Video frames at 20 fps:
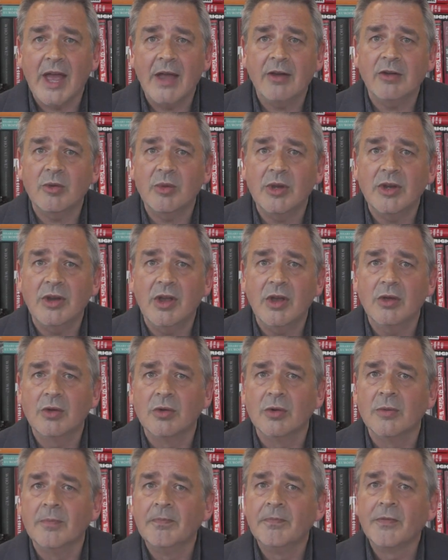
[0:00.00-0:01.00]
How do we
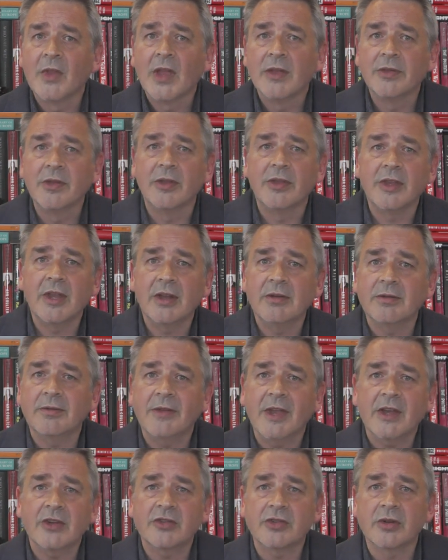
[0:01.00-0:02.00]
know that the
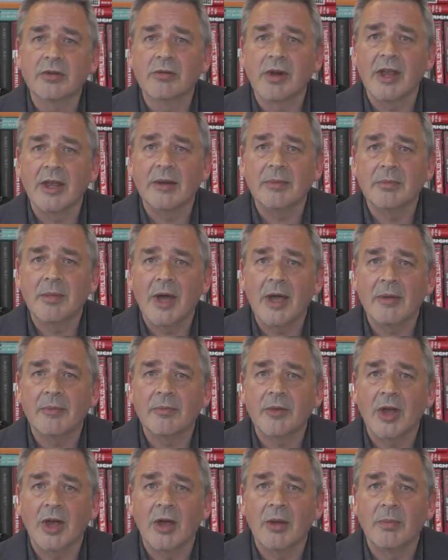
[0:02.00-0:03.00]
infection rate
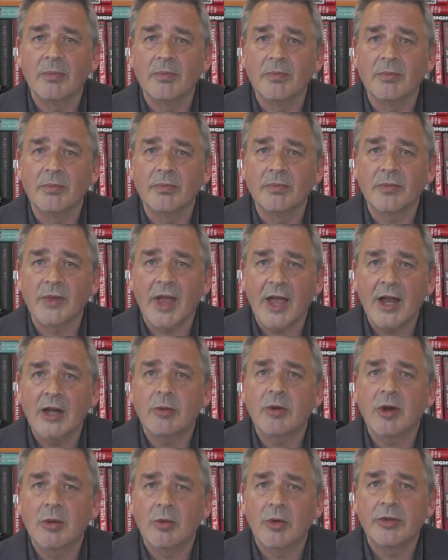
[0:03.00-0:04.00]
might? How
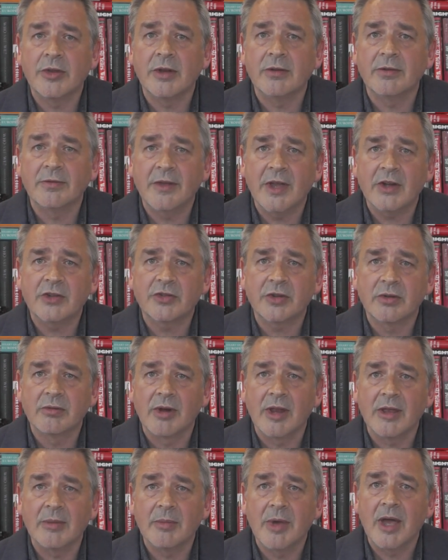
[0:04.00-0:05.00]
do we know what the infection
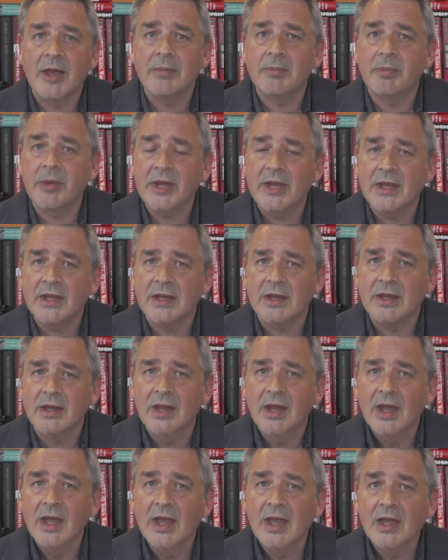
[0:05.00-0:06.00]
rate might
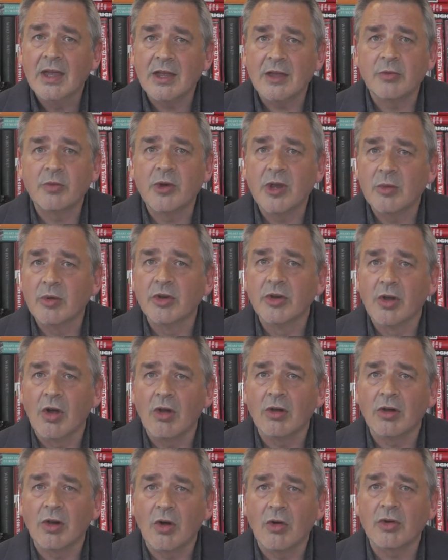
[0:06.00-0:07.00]
be if we were
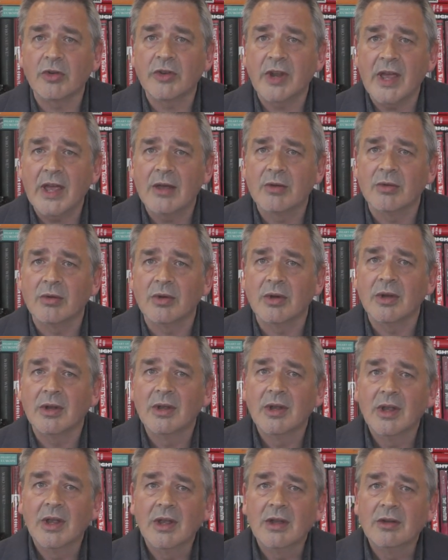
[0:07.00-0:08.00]
not locked down?
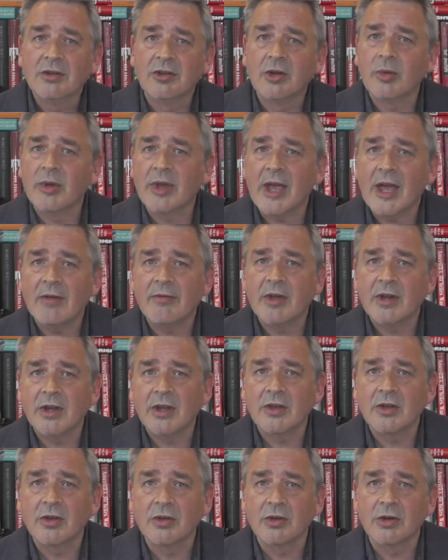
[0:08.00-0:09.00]
Do we have
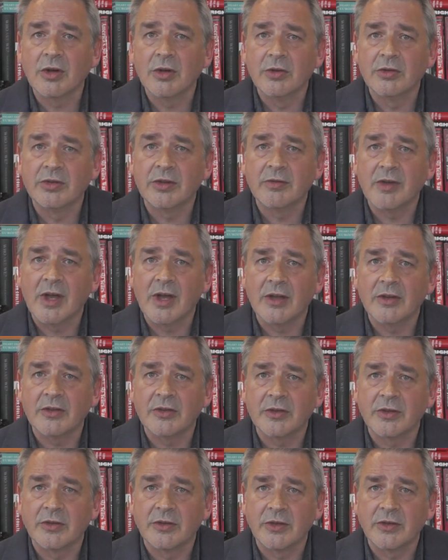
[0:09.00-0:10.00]
any conclusive
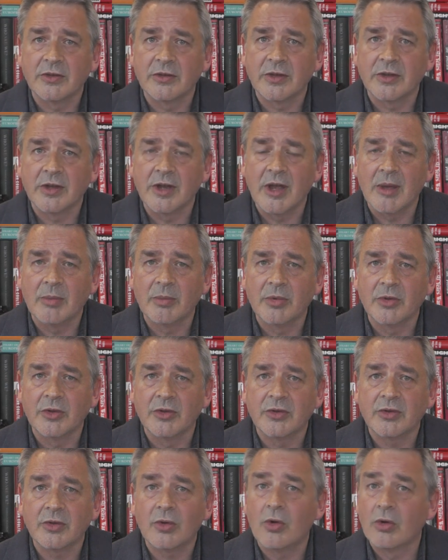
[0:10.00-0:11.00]
answers as to the
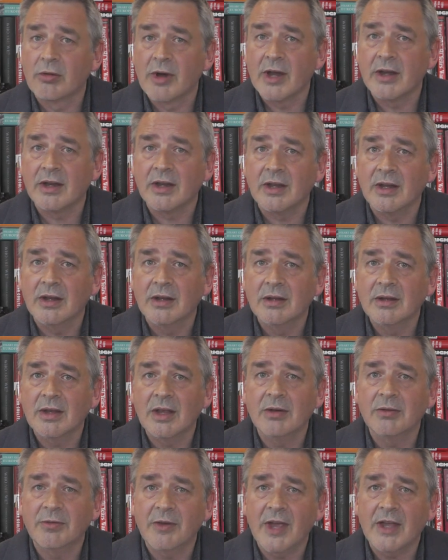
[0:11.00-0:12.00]
numbers already
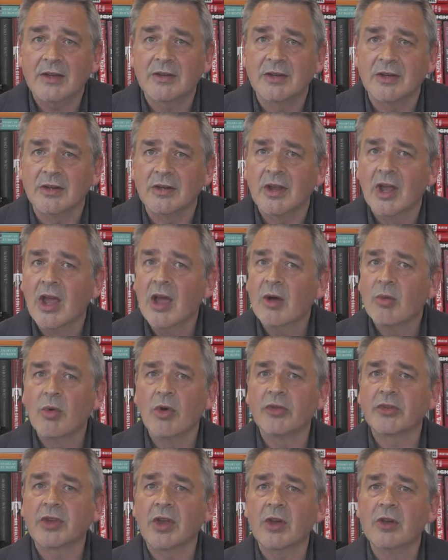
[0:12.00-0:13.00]
infected?
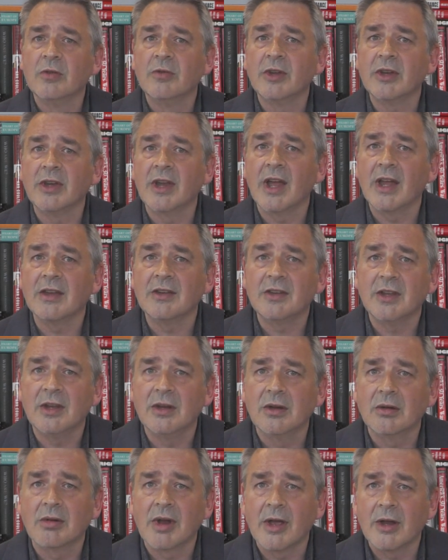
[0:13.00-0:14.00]
Was
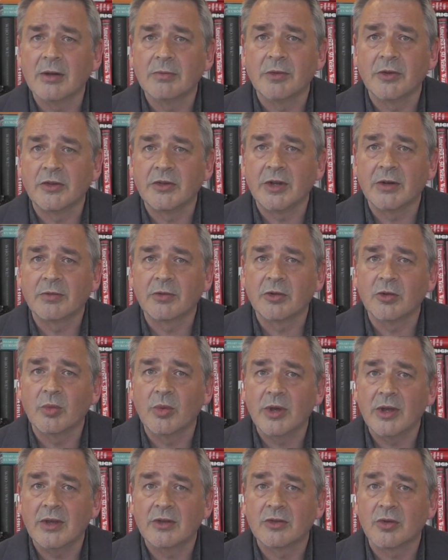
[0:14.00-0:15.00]
COVID-19 around for several
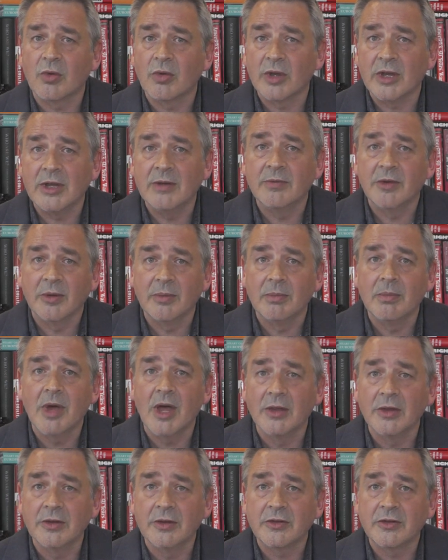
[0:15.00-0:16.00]
weeks or even
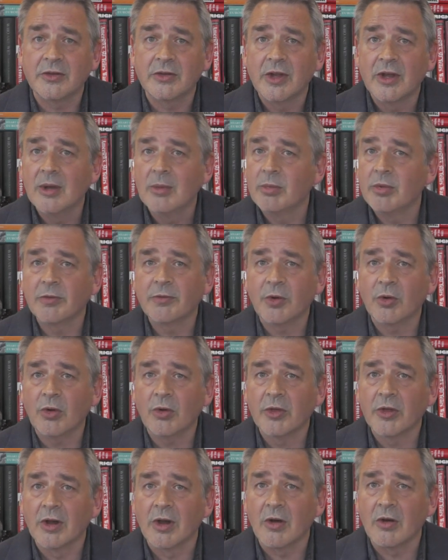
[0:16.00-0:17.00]
months
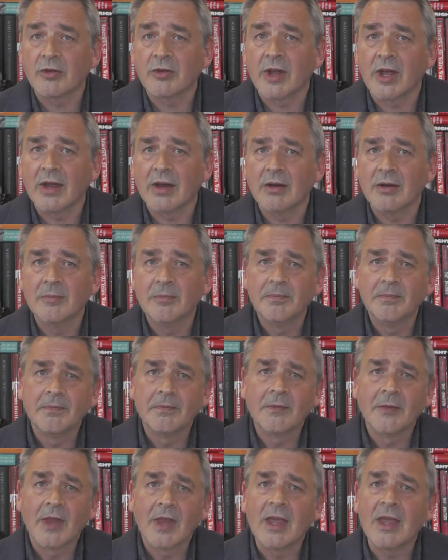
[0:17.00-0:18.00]
before the lockdown?
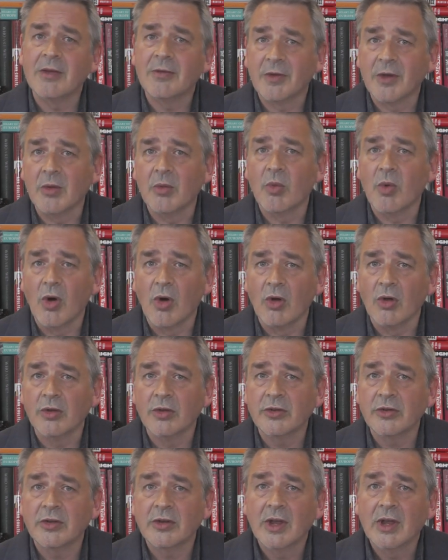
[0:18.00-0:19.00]
If it
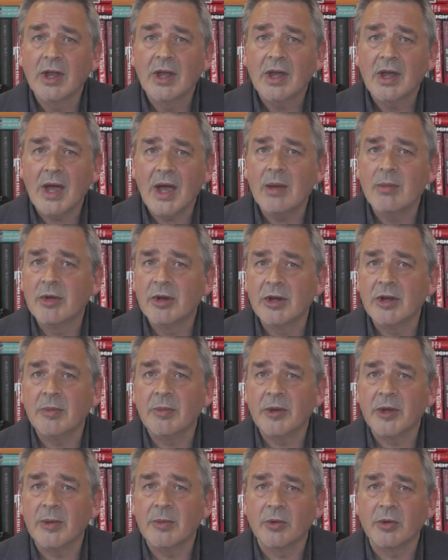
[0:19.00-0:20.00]
was, how
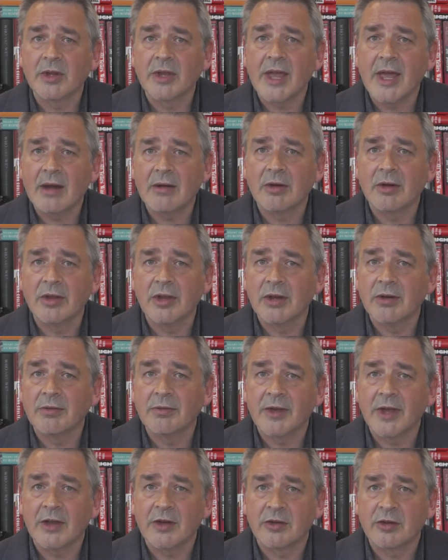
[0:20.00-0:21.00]
many people carry the
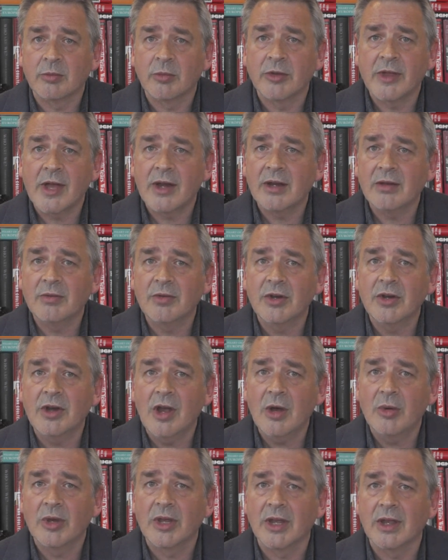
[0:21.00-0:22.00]
infection without even
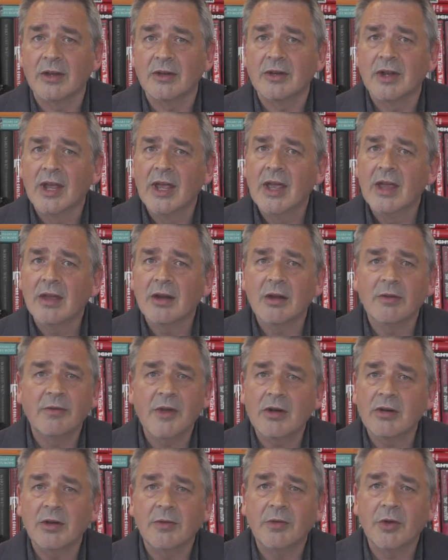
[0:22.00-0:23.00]
knowing it?
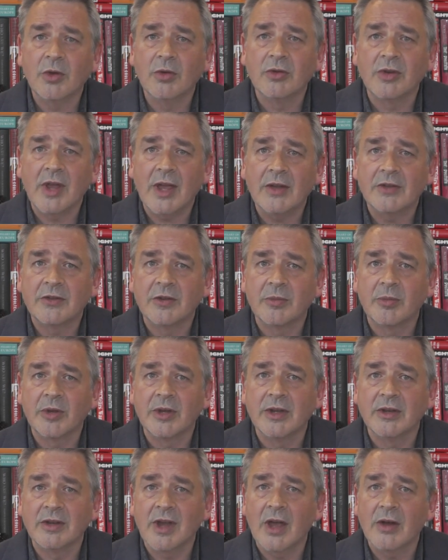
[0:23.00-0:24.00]
Very few tests have
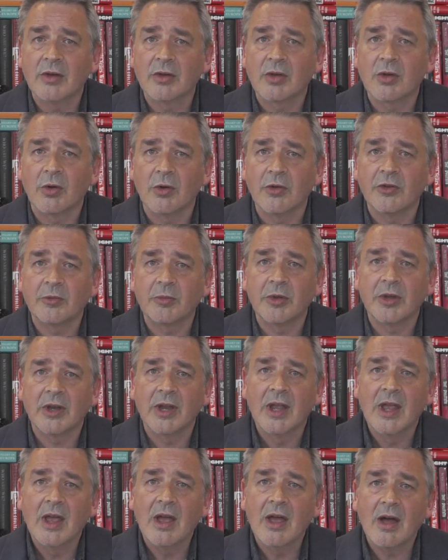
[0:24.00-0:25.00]
been done, of course,
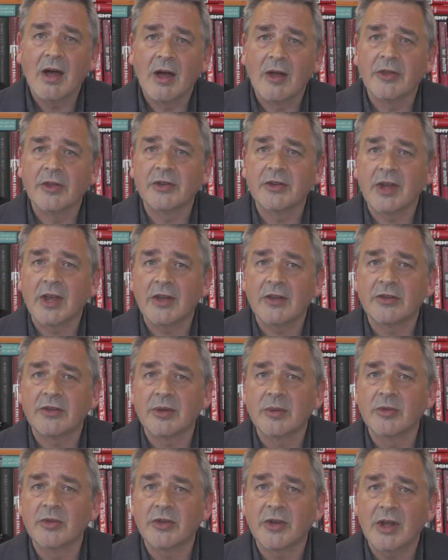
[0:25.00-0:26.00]
but are the tests
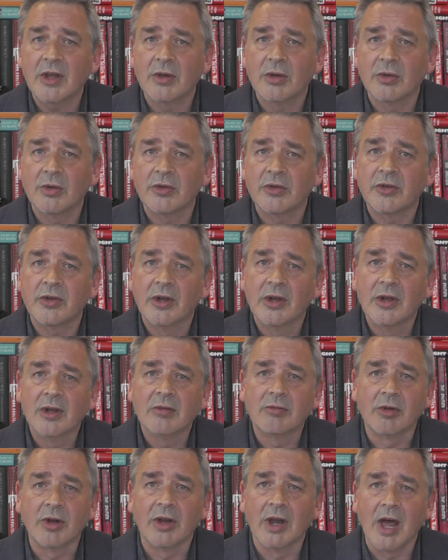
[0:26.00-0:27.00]
themselves
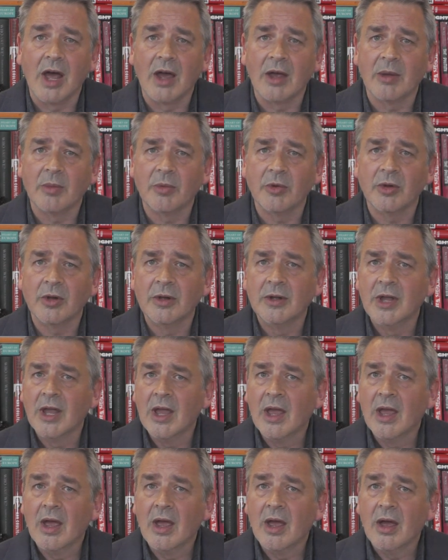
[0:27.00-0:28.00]
reliable?
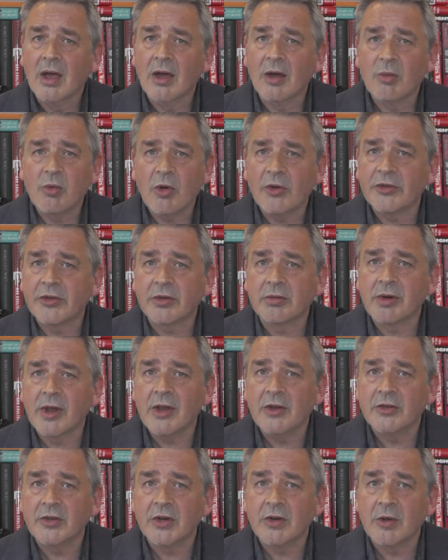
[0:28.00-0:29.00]
What's the
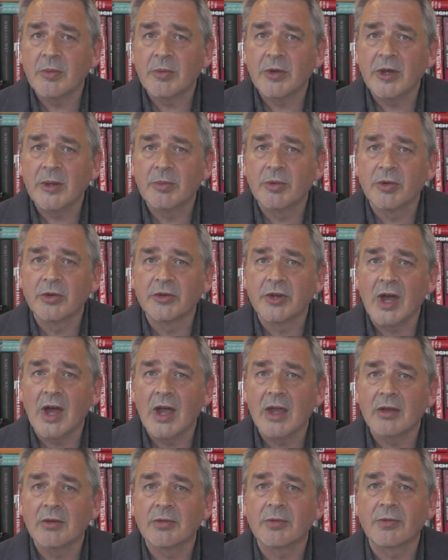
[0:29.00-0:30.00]
ratio of people
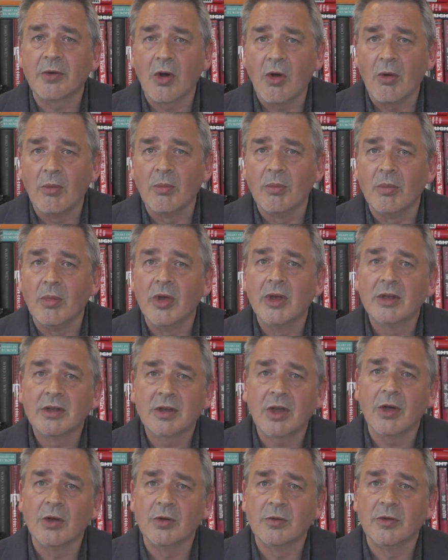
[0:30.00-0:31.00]
dying from
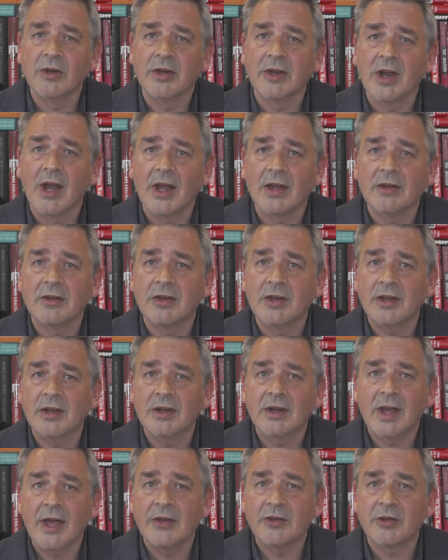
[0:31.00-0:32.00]

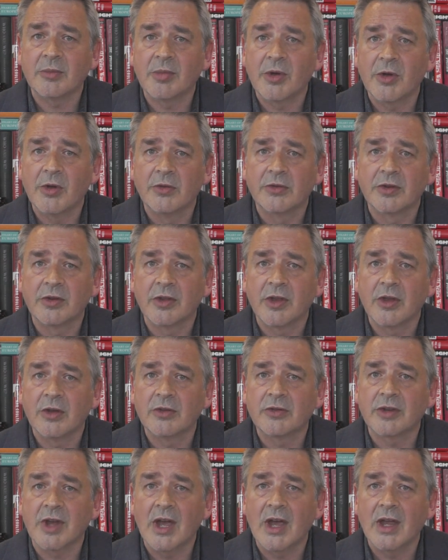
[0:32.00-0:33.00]
COVID-19 as opposed to
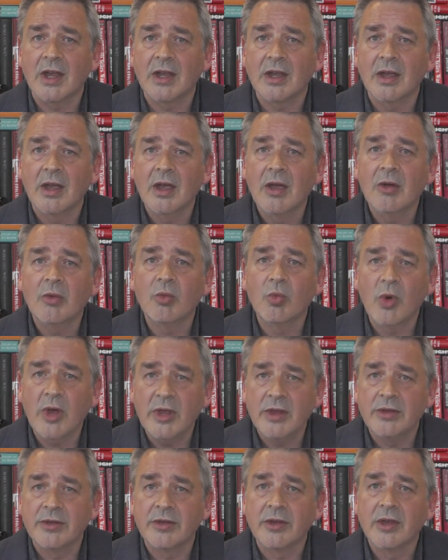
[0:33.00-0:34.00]
those dying
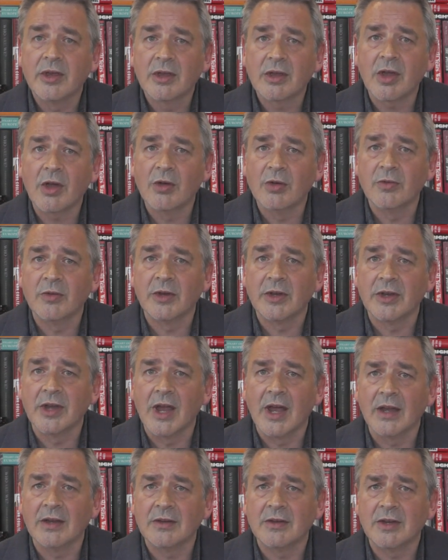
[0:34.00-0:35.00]
with
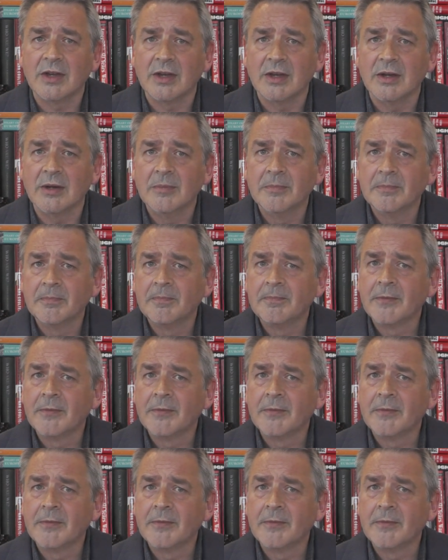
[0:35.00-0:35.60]
COVID-19?